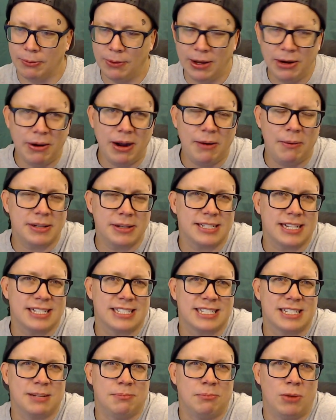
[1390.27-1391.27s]
Why do I always say
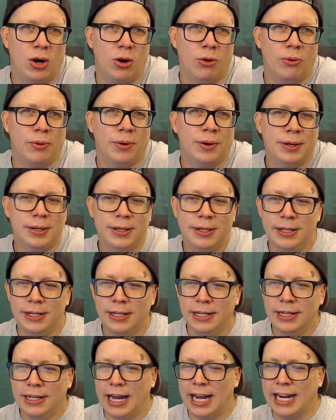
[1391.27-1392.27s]
Simone?
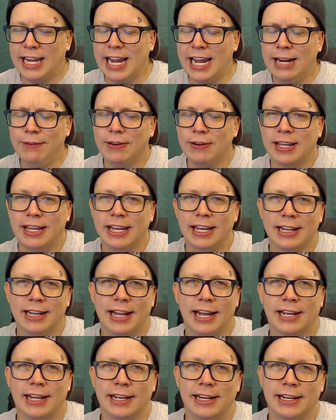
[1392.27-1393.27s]
I can't even get
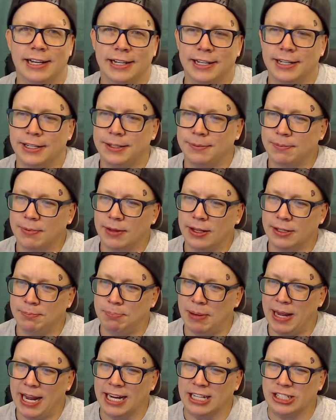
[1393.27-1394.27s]
like a
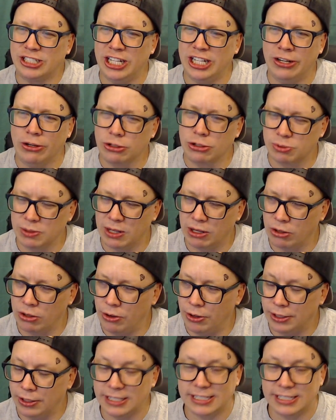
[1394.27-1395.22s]
bag of Cheetos without going,